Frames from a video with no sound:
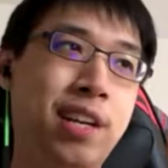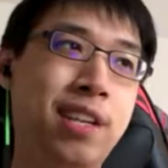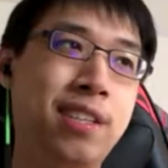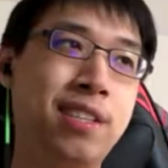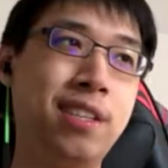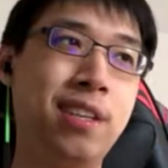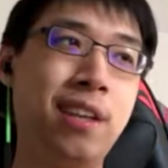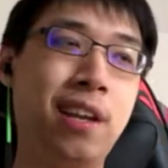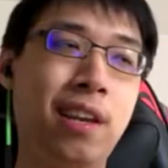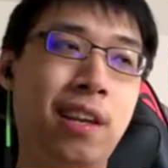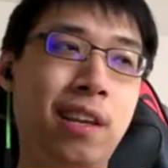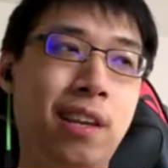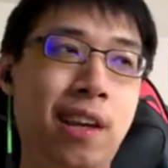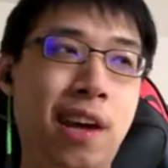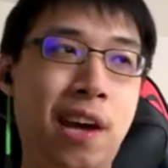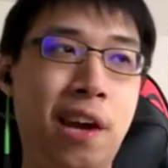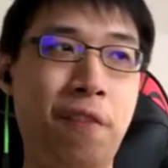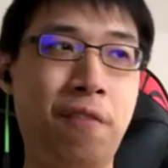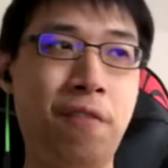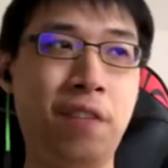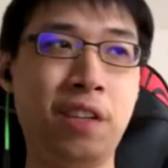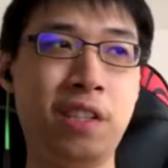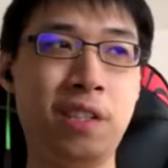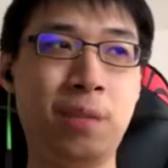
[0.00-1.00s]
isn't a lot
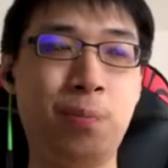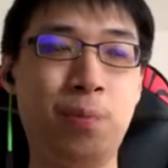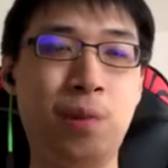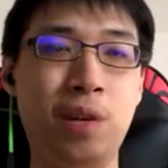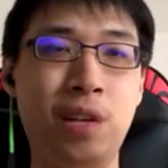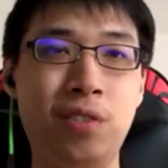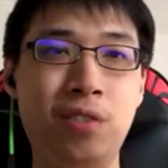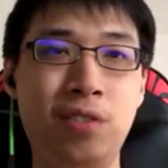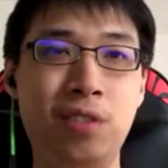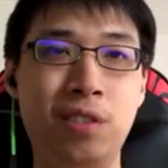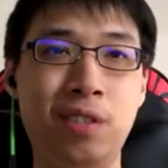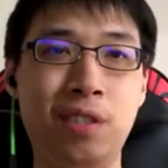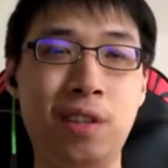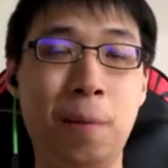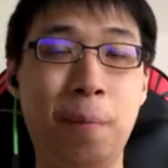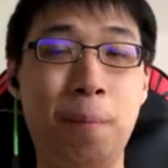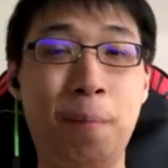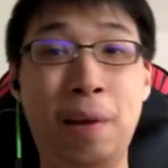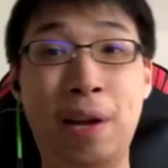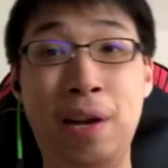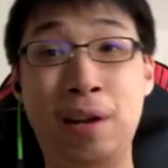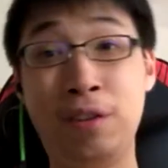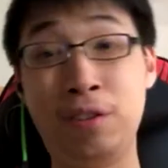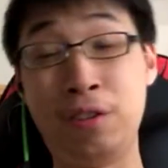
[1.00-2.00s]
of expressions
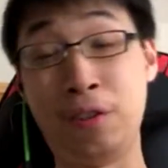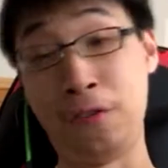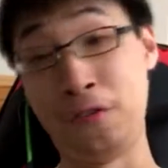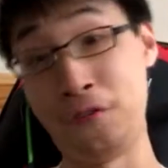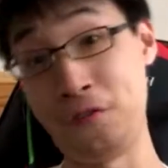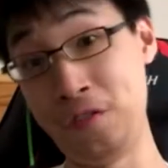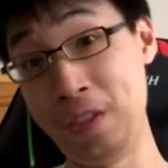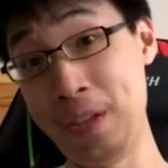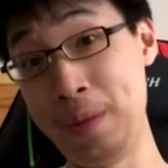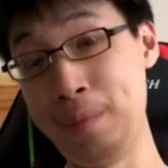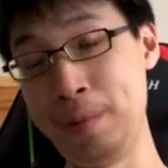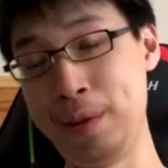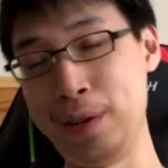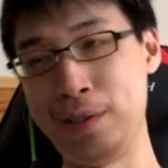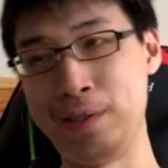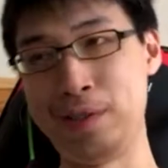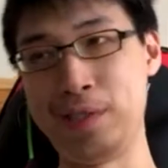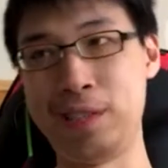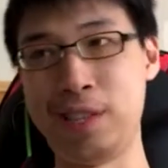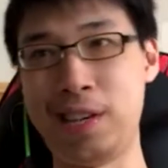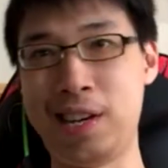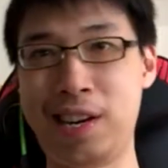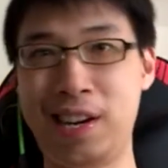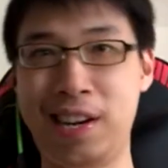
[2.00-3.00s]
compared to the female
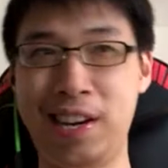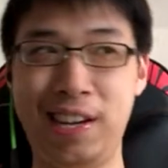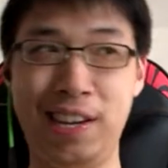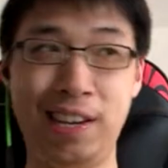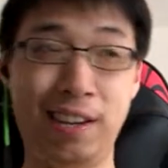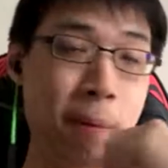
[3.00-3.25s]
side.